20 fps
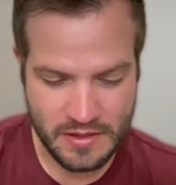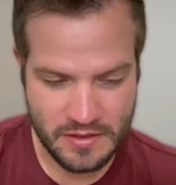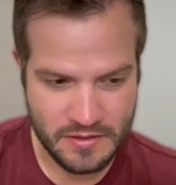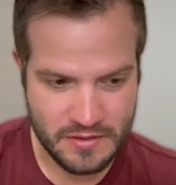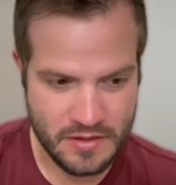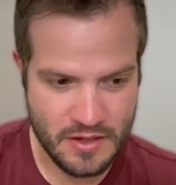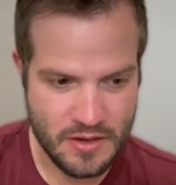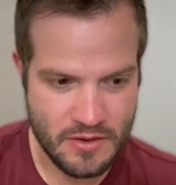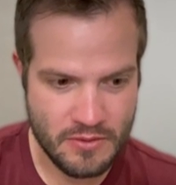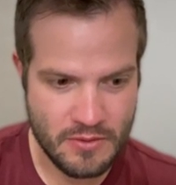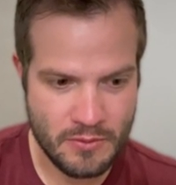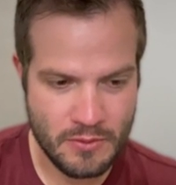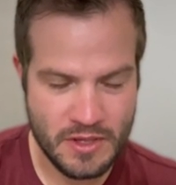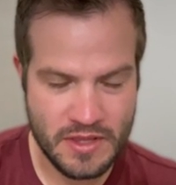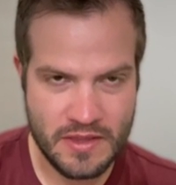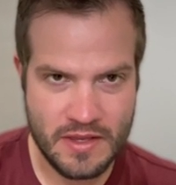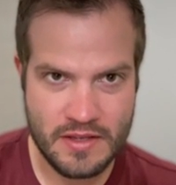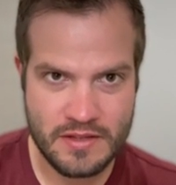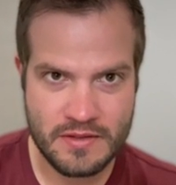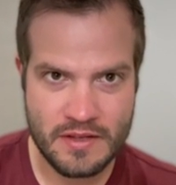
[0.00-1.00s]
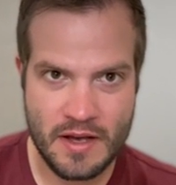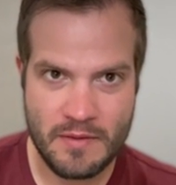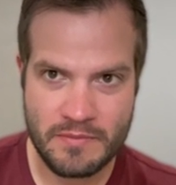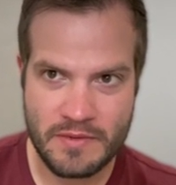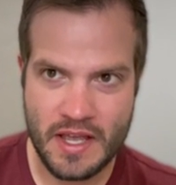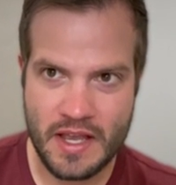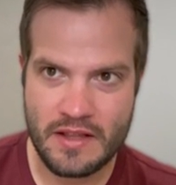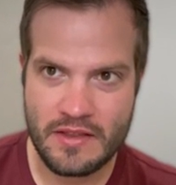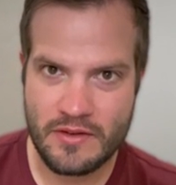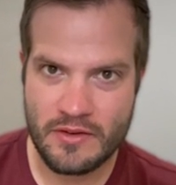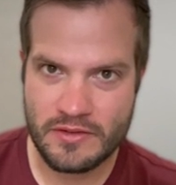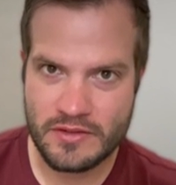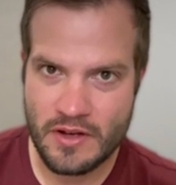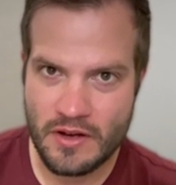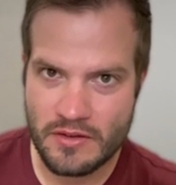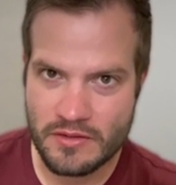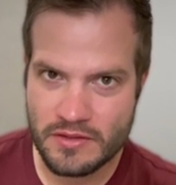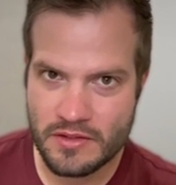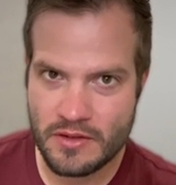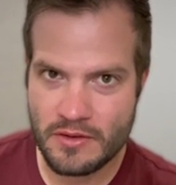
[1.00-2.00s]
So with this update, there's
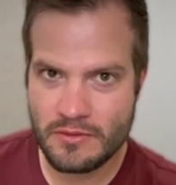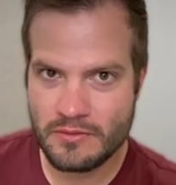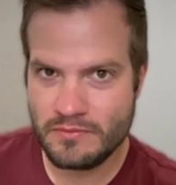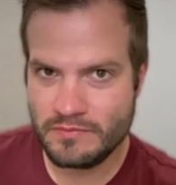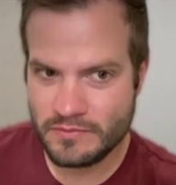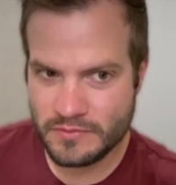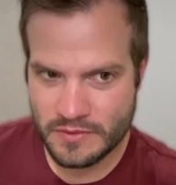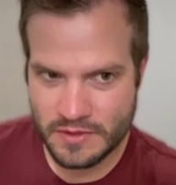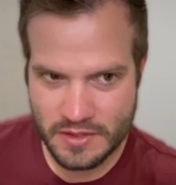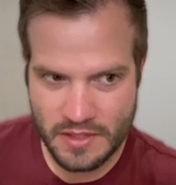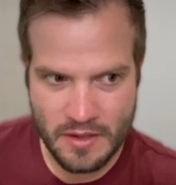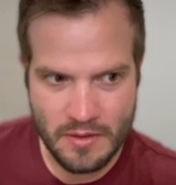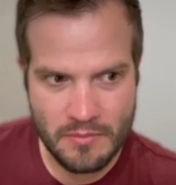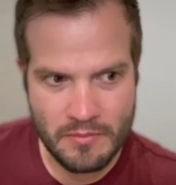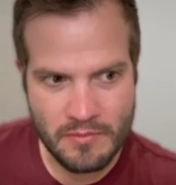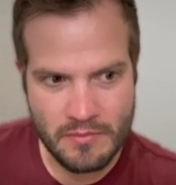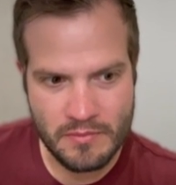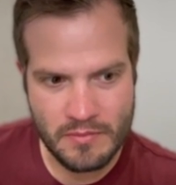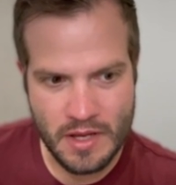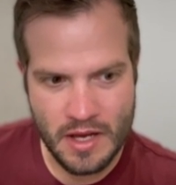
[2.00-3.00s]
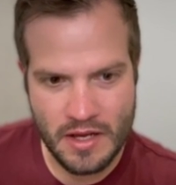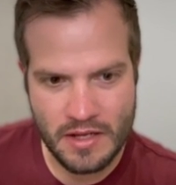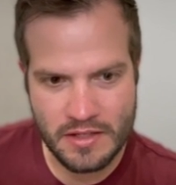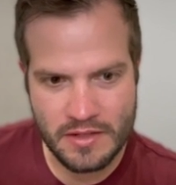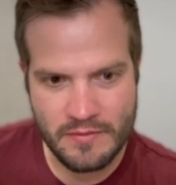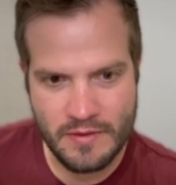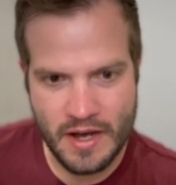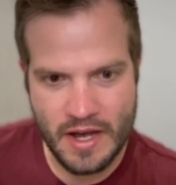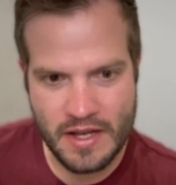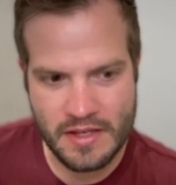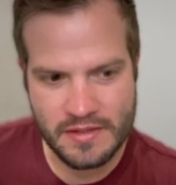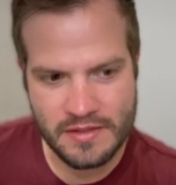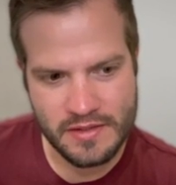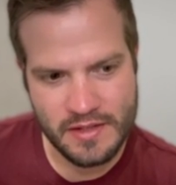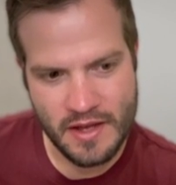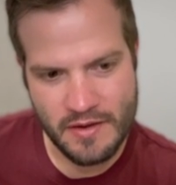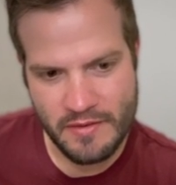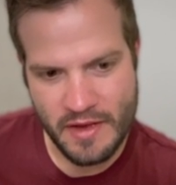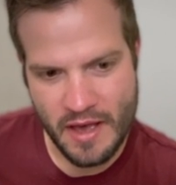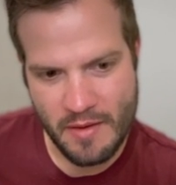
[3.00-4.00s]
also some uh, devised
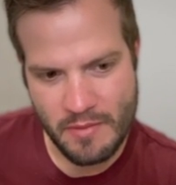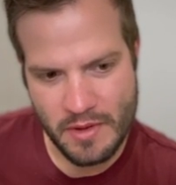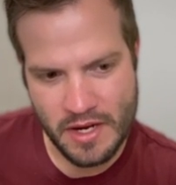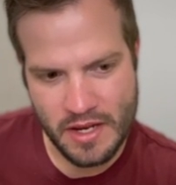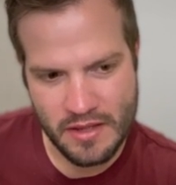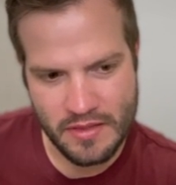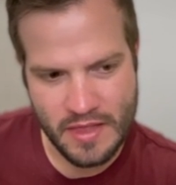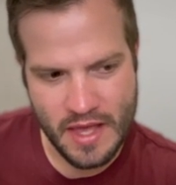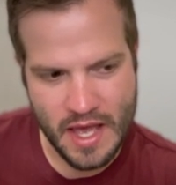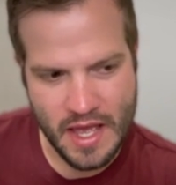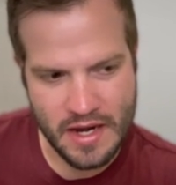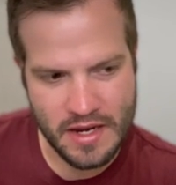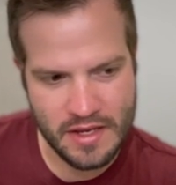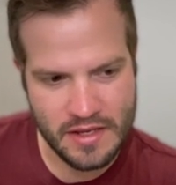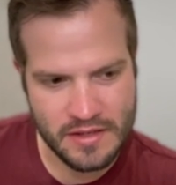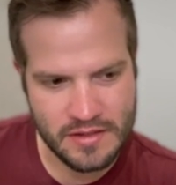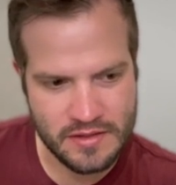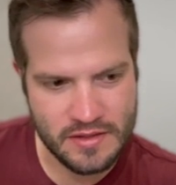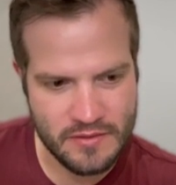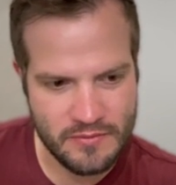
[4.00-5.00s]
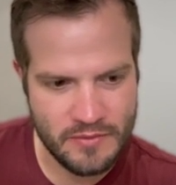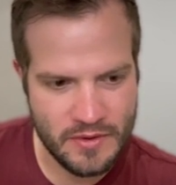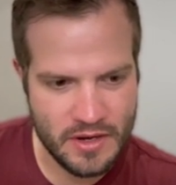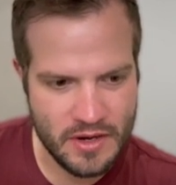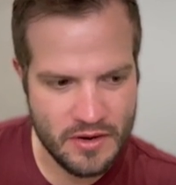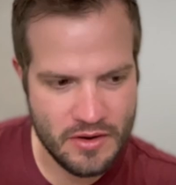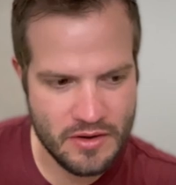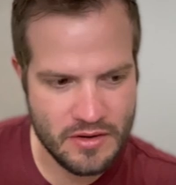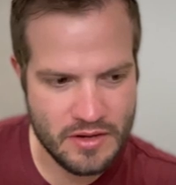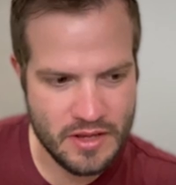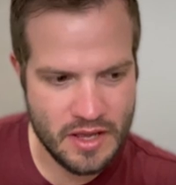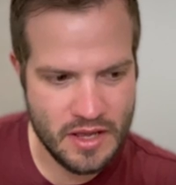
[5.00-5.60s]
stuff happening that is configured